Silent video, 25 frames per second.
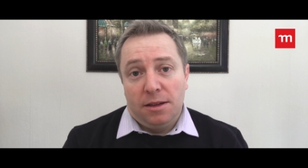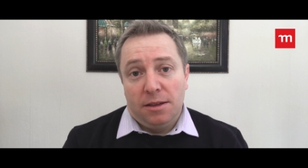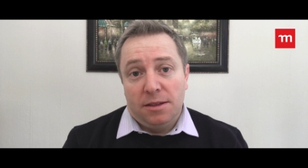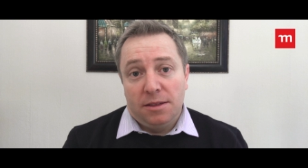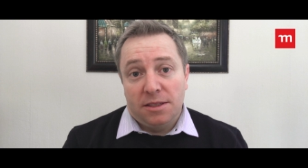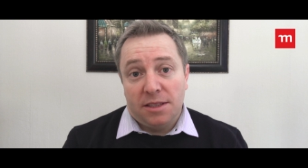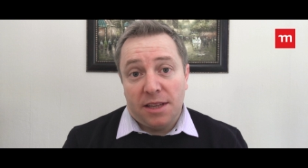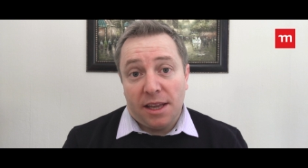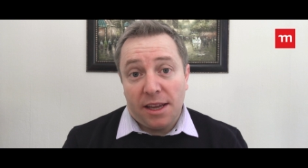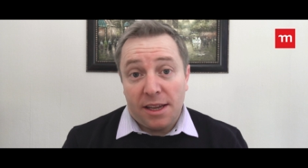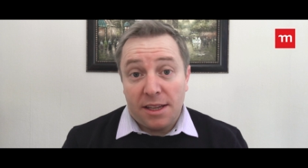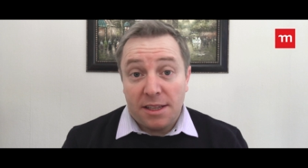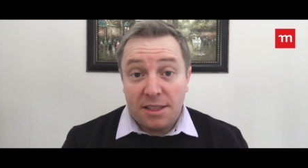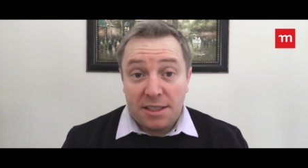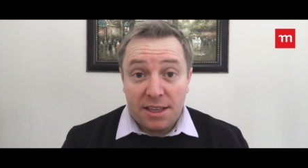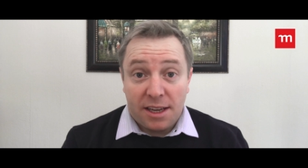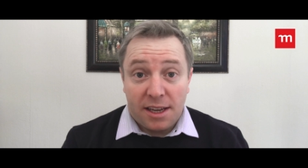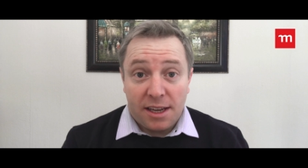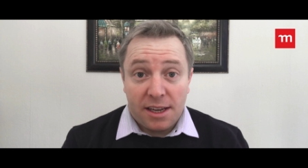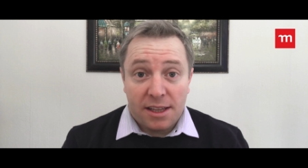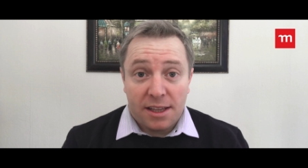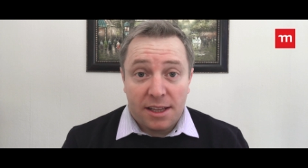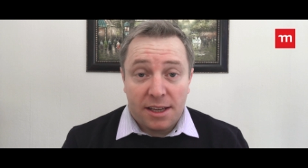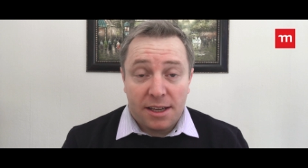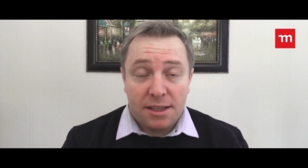So in
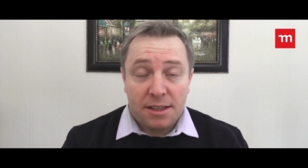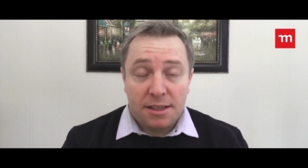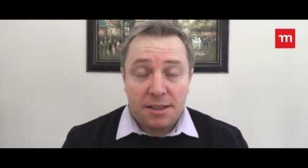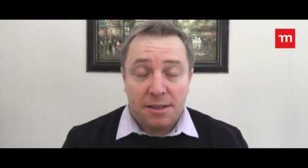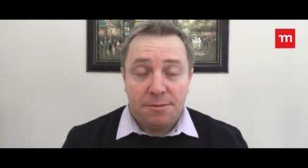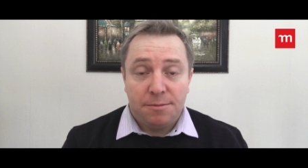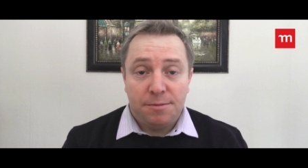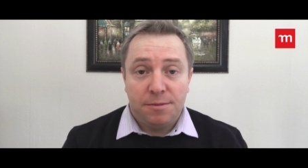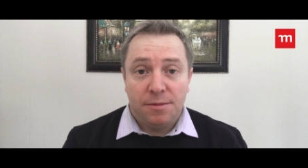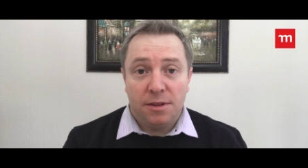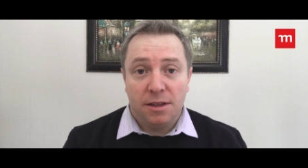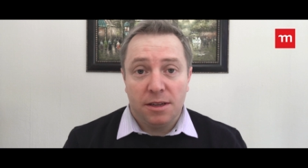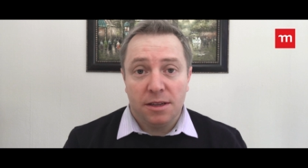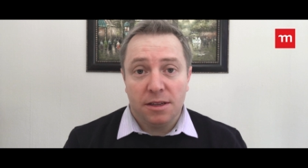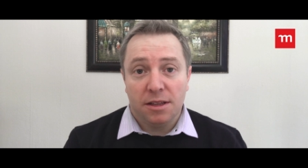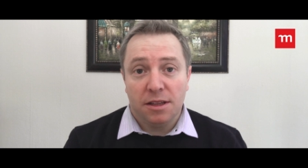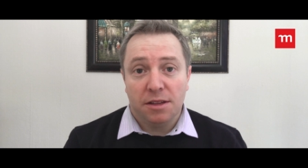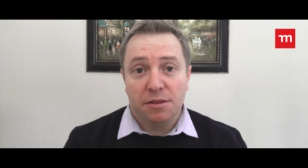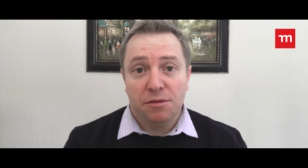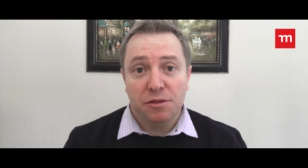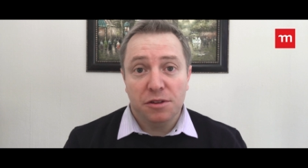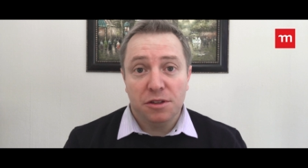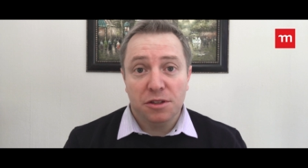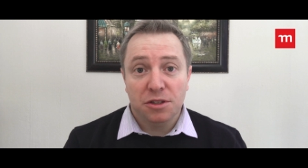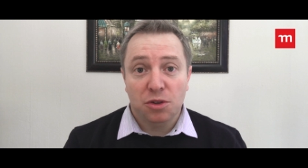saying that, uh,
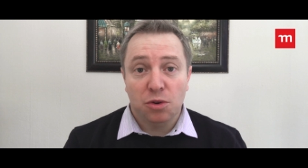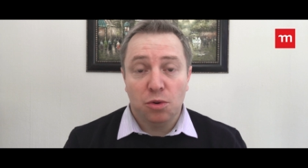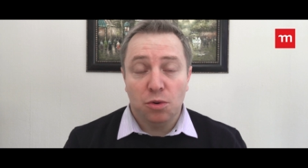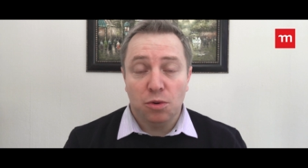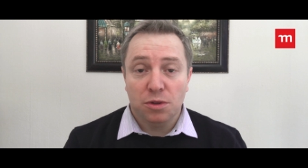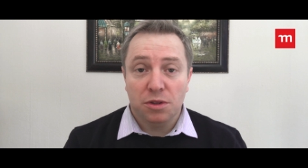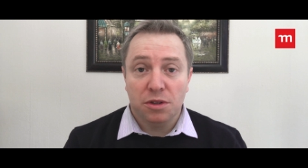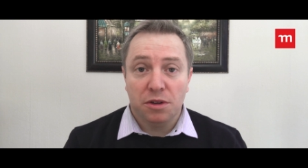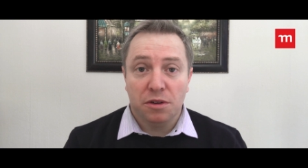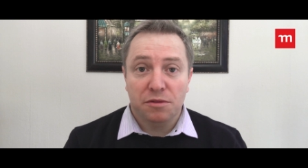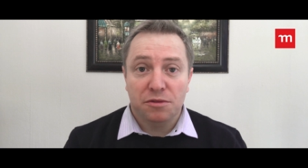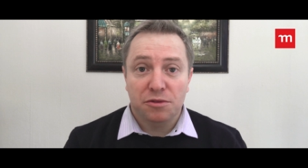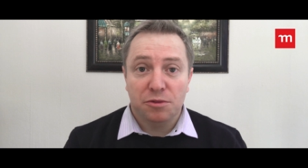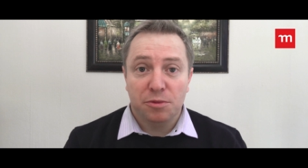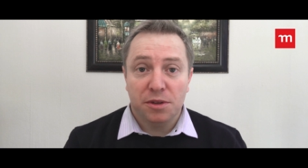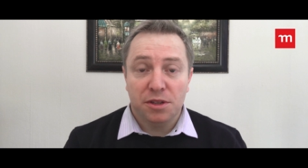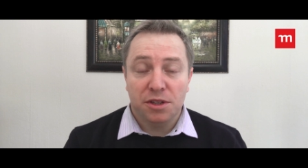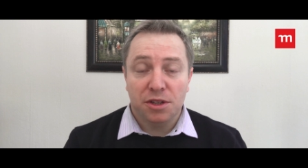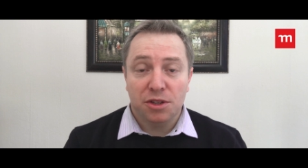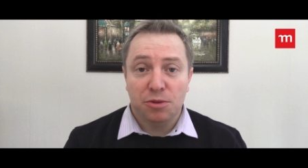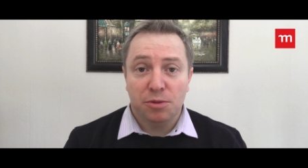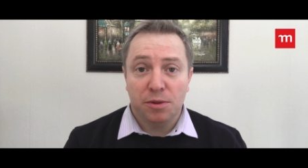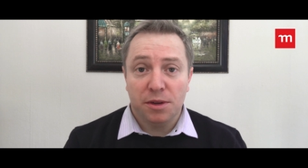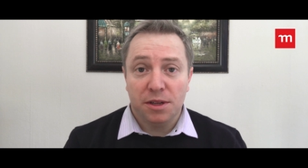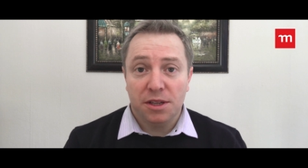the first quarter of
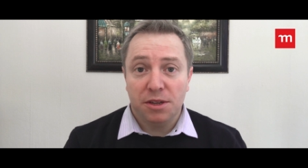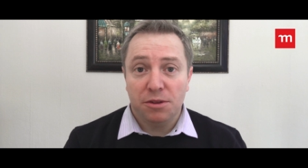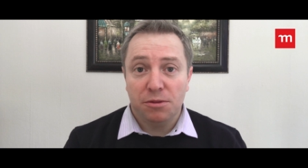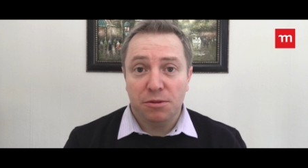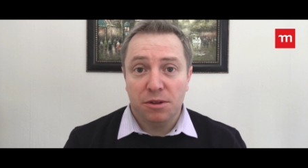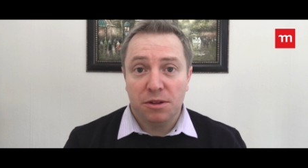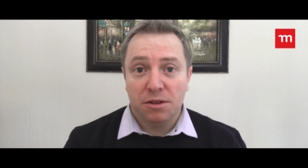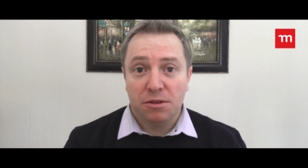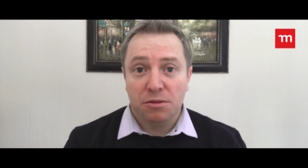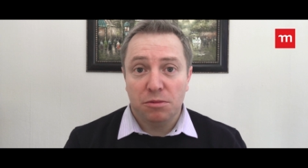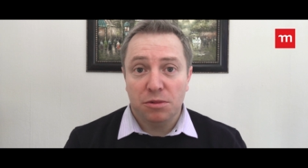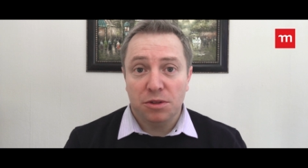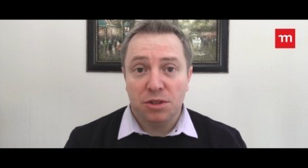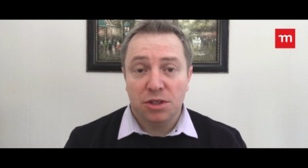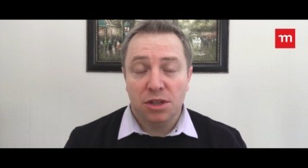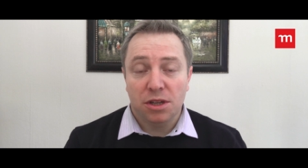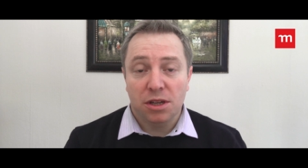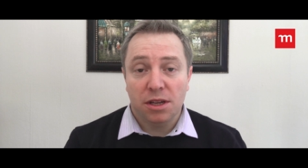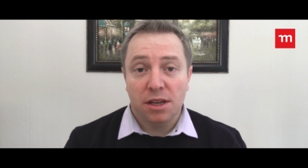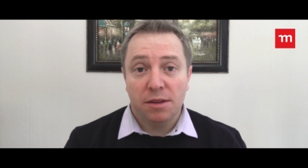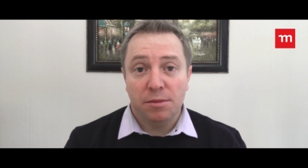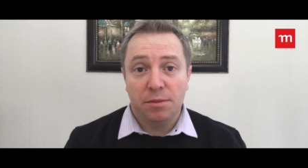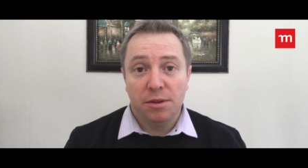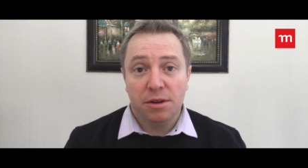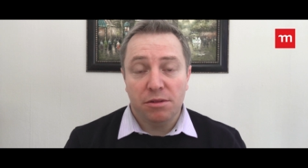2020 would, would
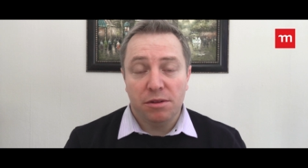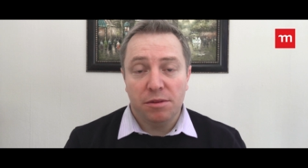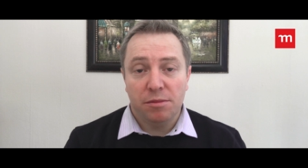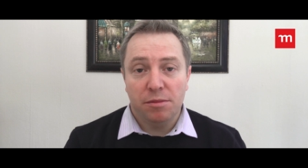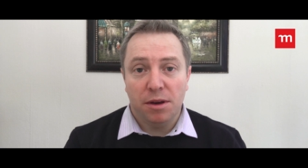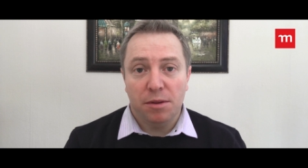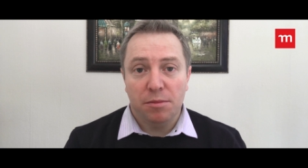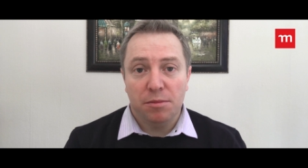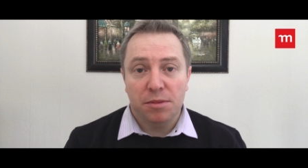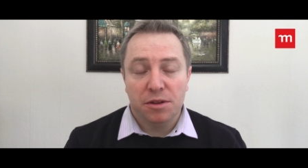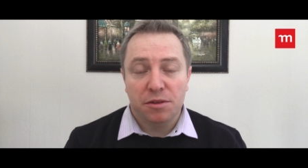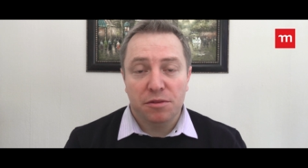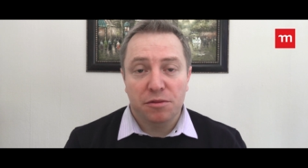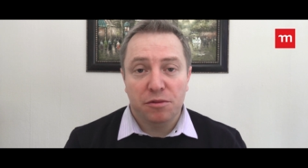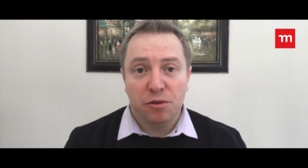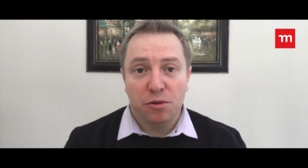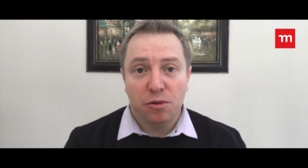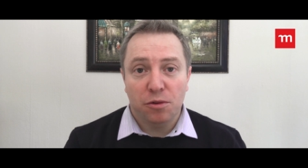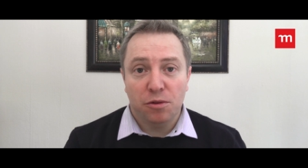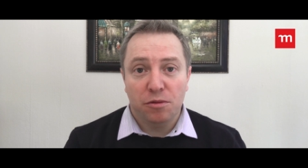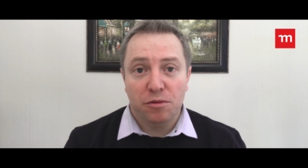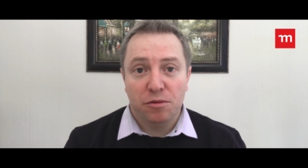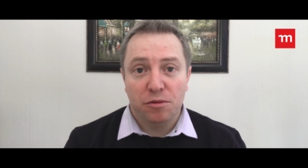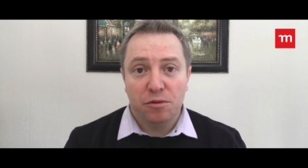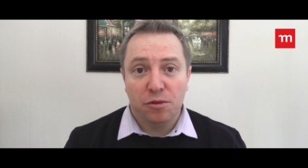certainly be remembered
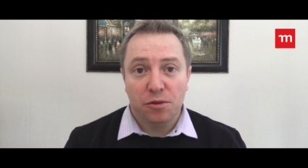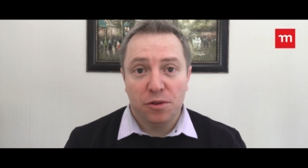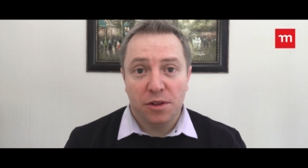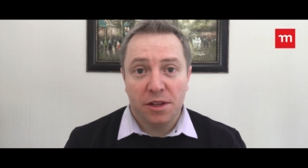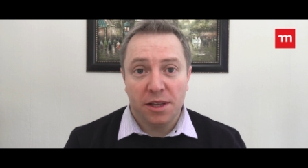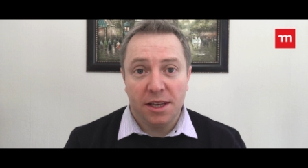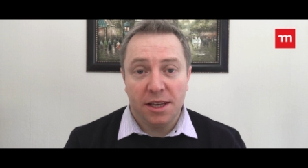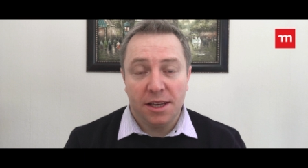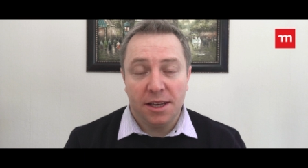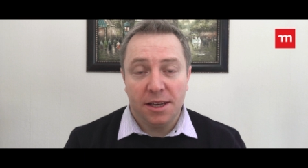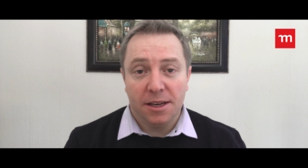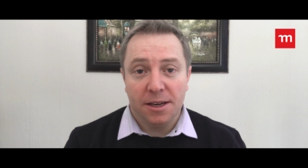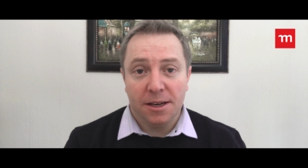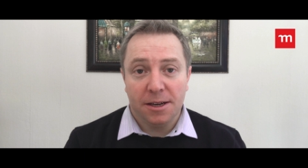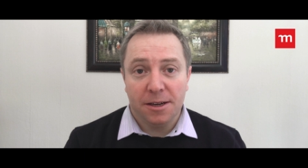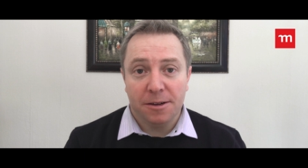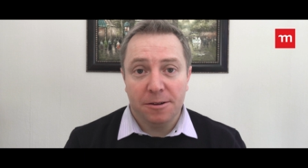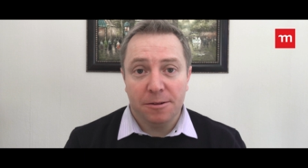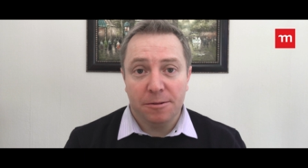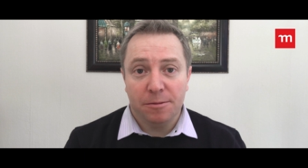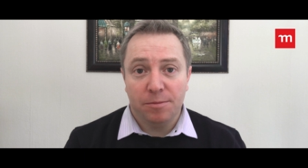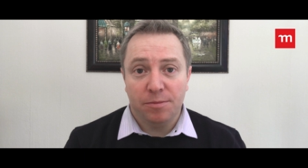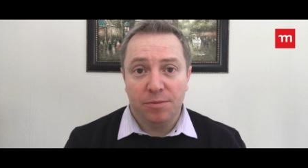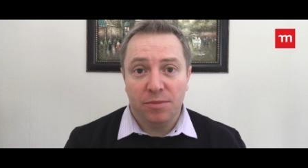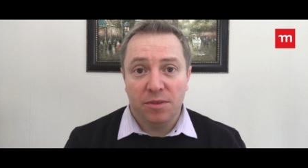for, for the
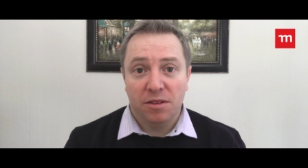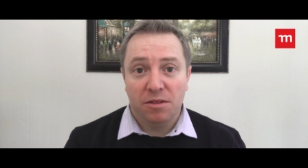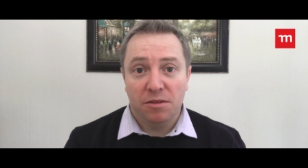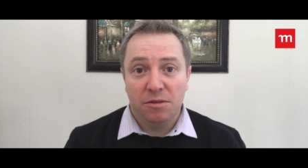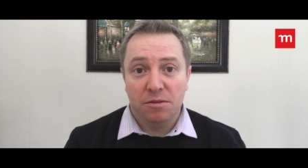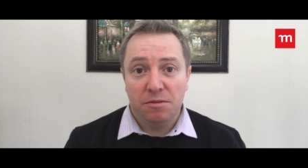um,